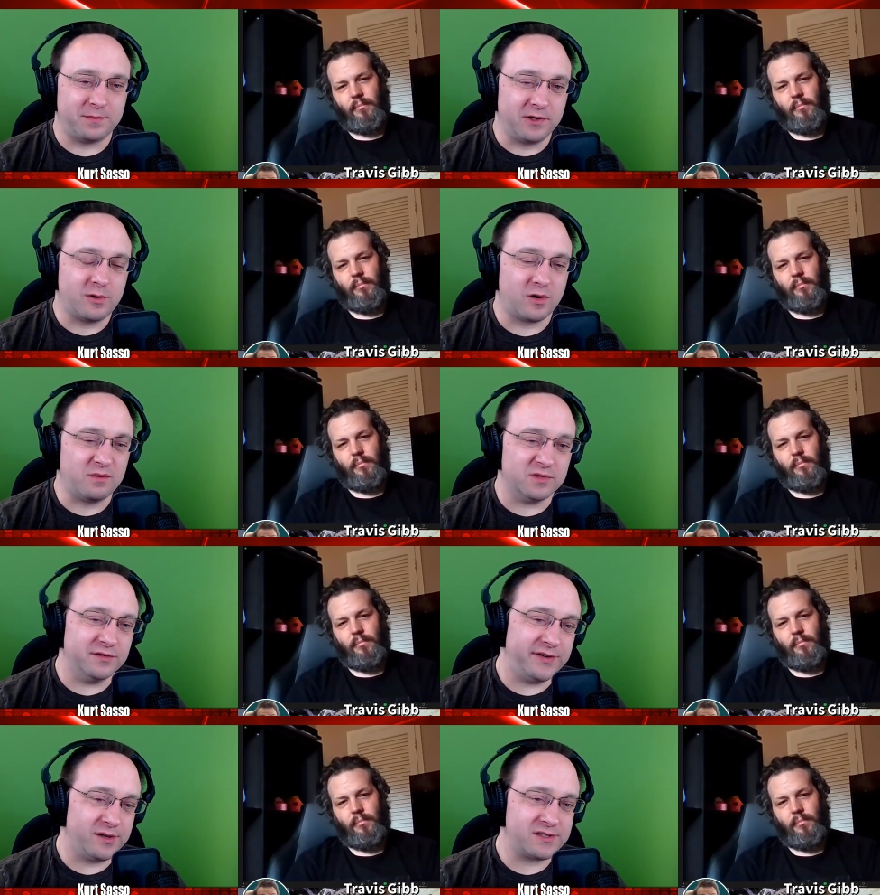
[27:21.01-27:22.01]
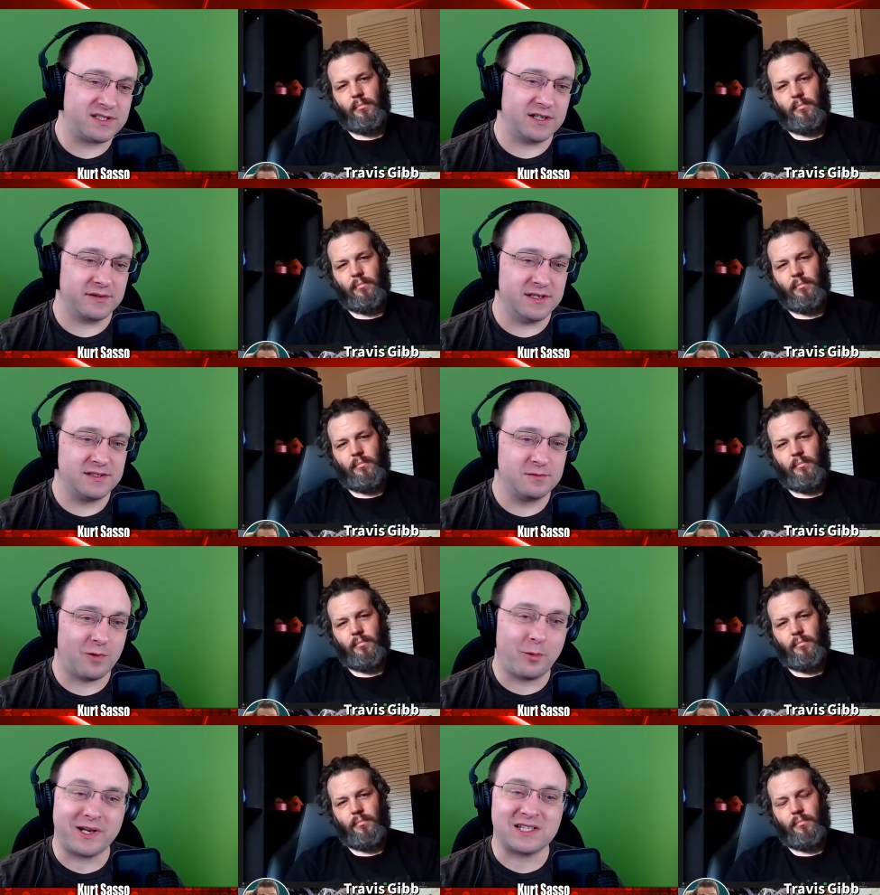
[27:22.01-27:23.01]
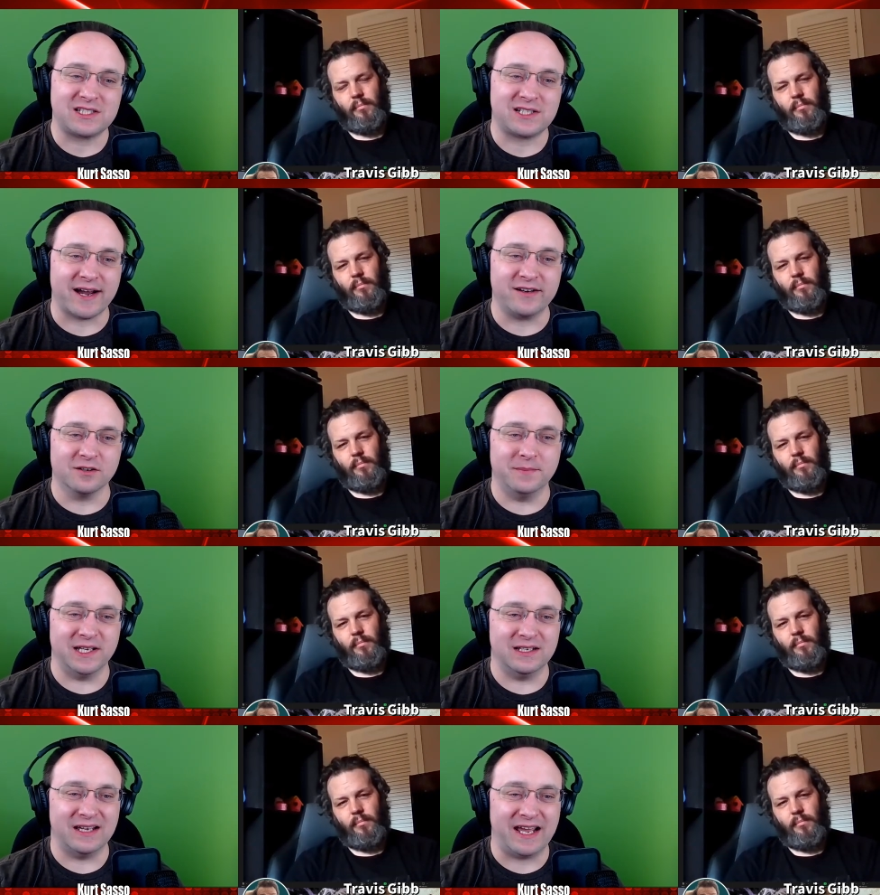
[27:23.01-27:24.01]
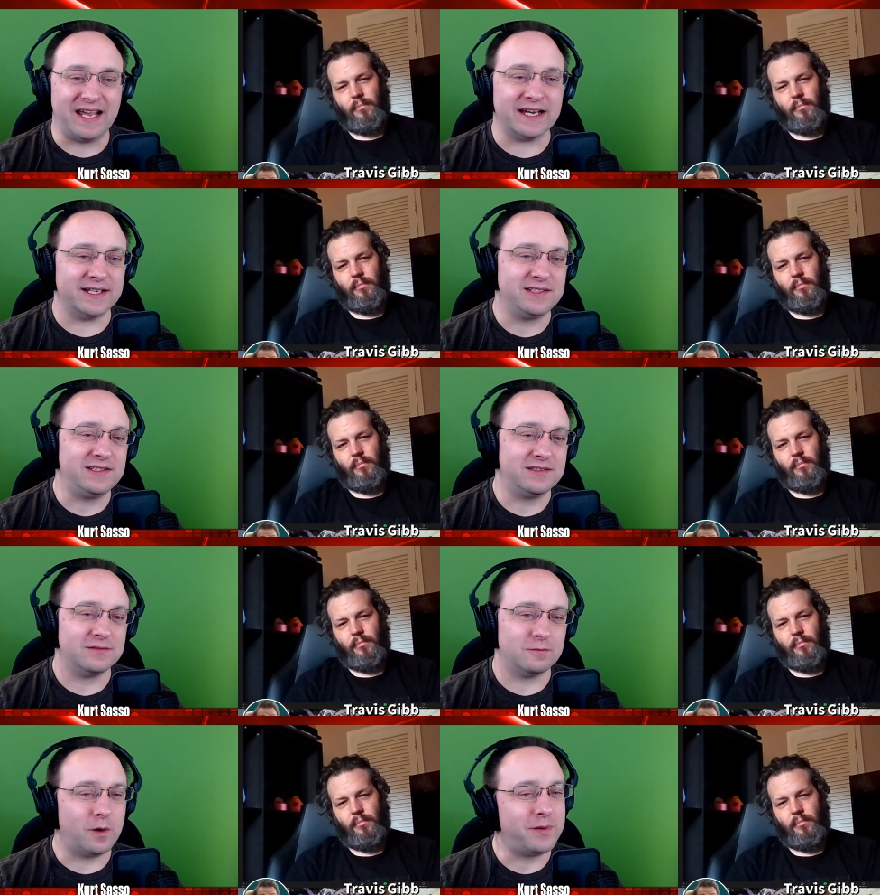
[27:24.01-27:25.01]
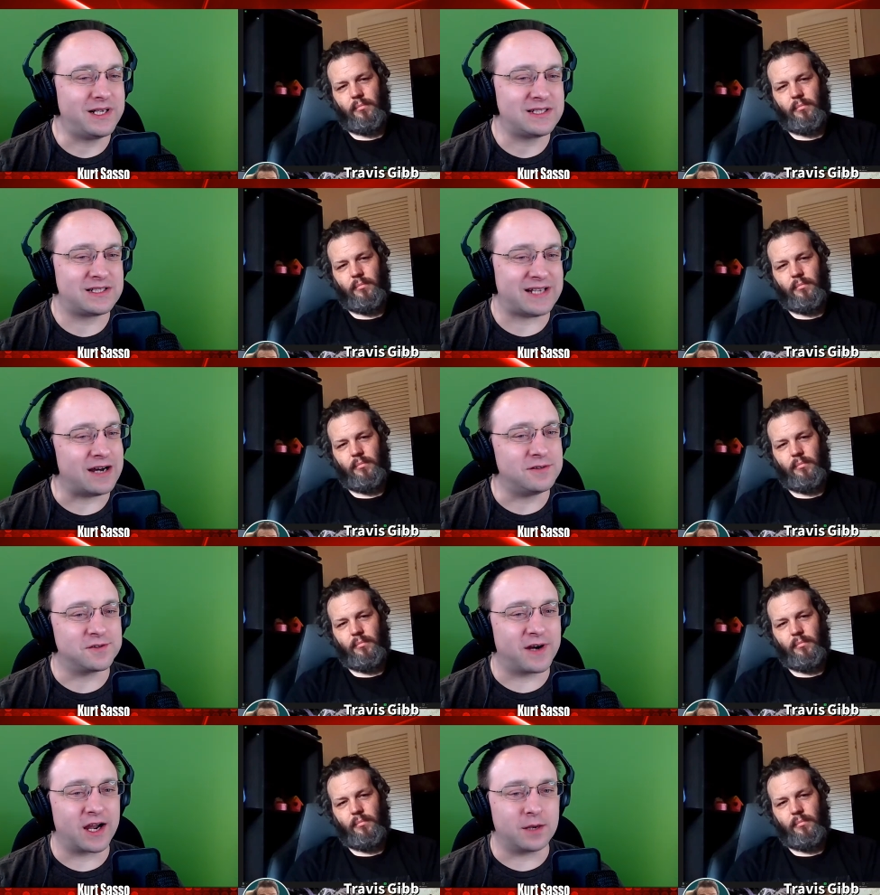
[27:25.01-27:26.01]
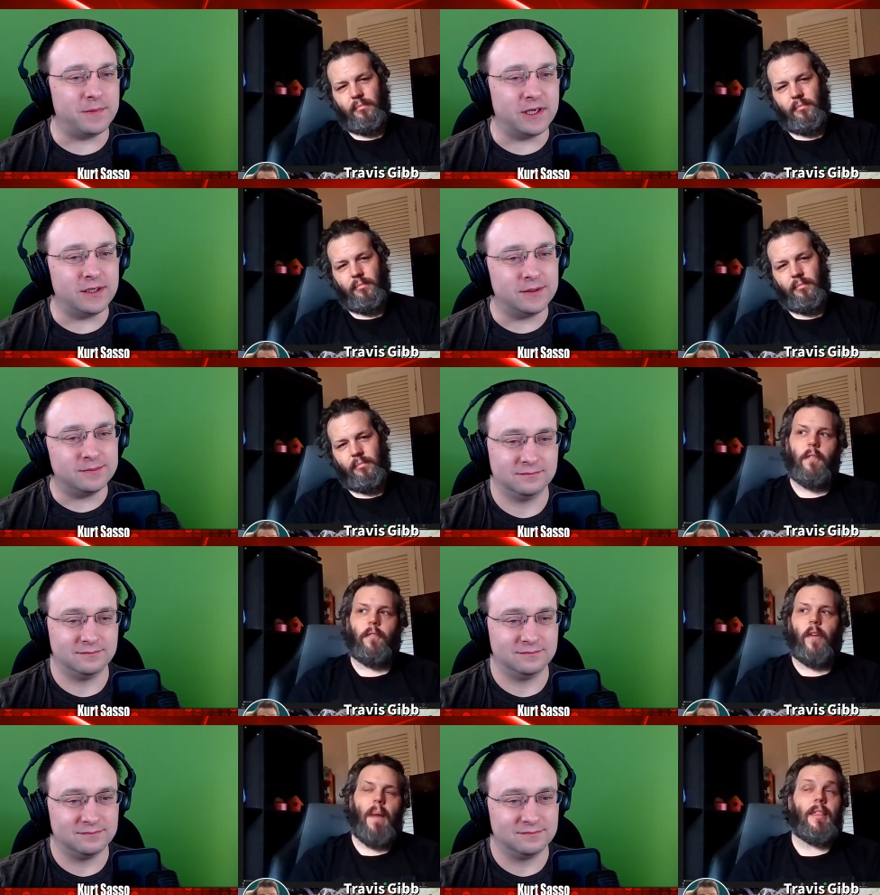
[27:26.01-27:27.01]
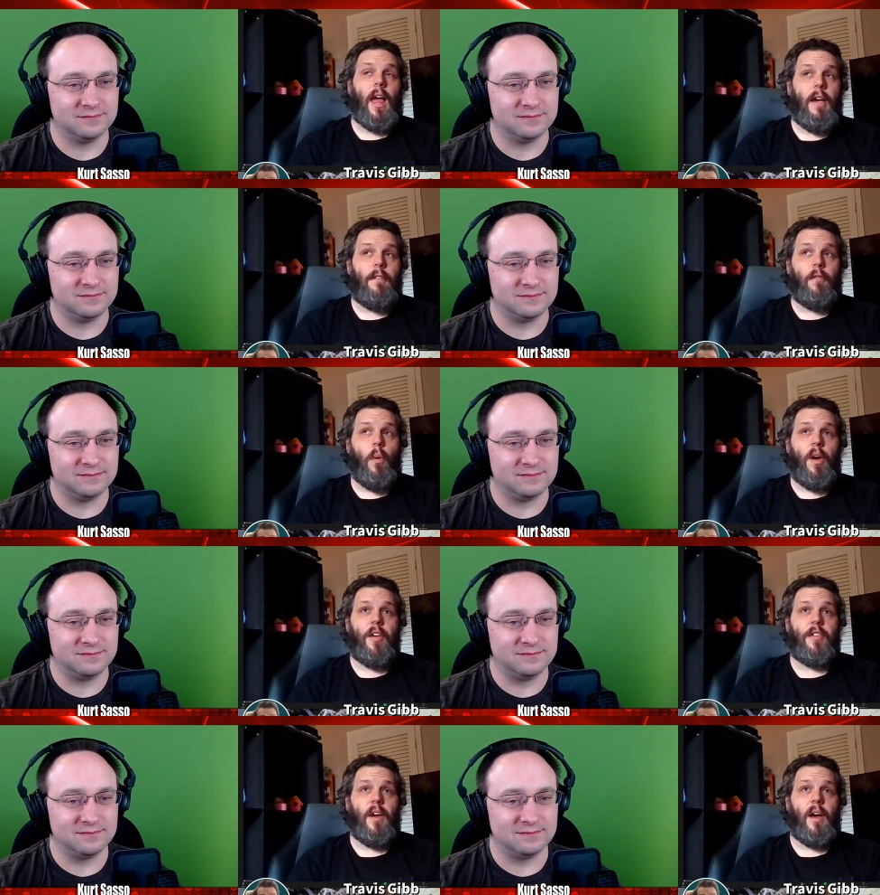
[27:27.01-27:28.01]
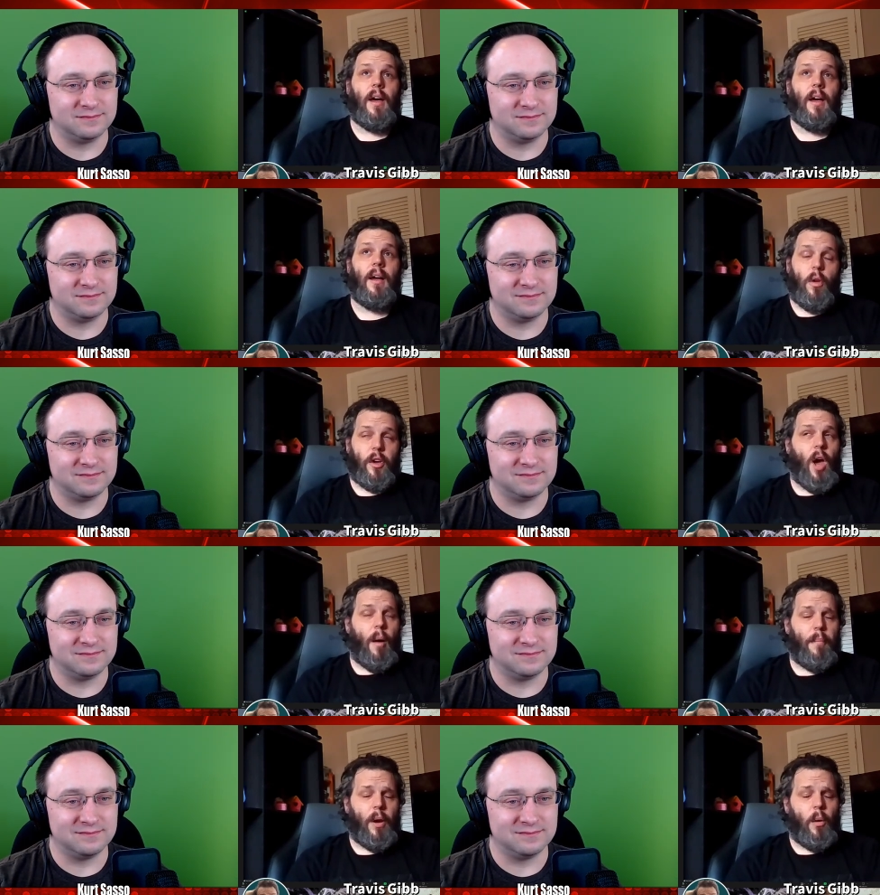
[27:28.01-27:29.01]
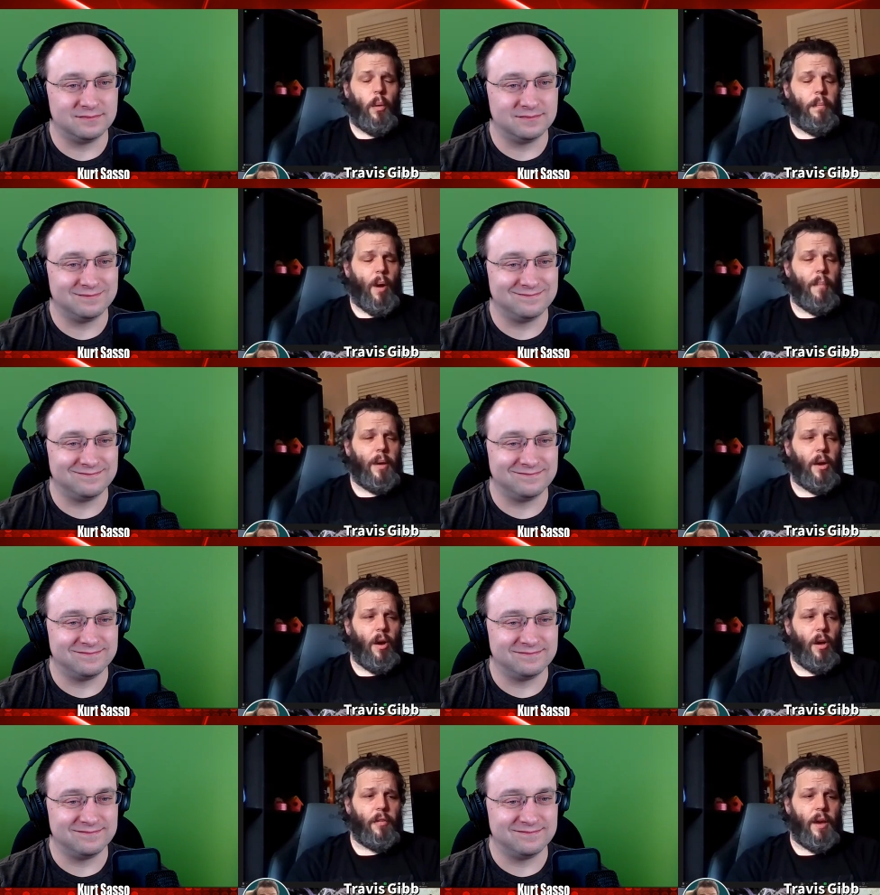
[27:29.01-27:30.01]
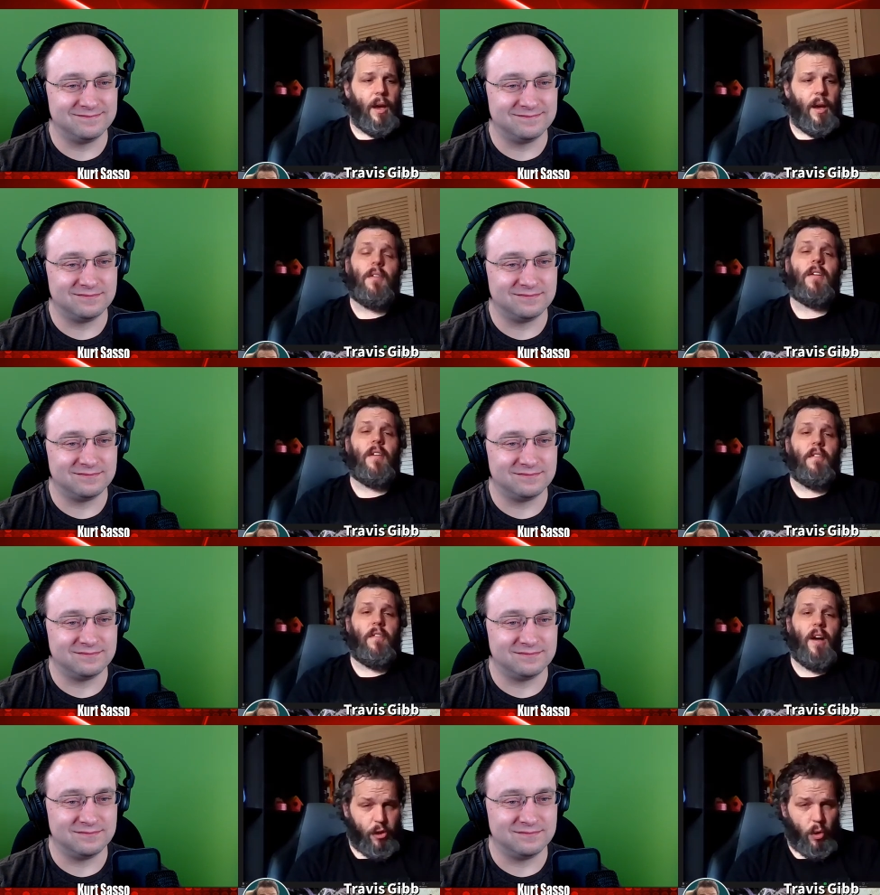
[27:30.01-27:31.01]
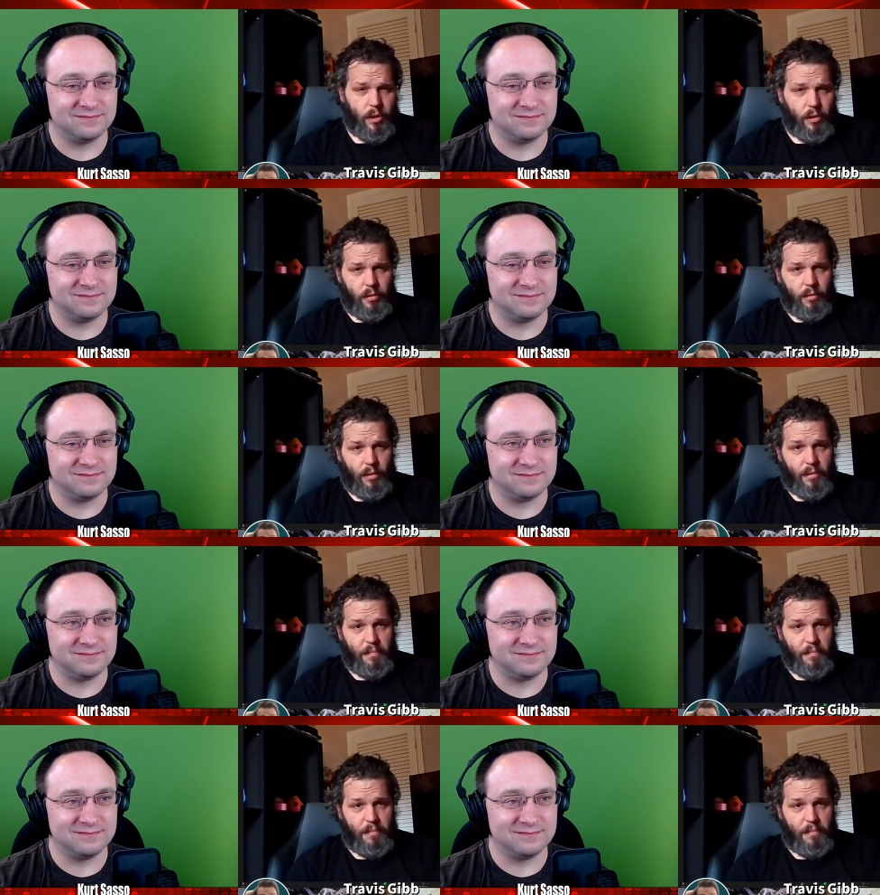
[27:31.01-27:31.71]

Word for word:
Speaker 1: book or a movie or series, what would its title be, and what would its soundtrack be?
Speaker 2: If my life was uh, was a comic book, it would probably be called A Series of Bad Choices.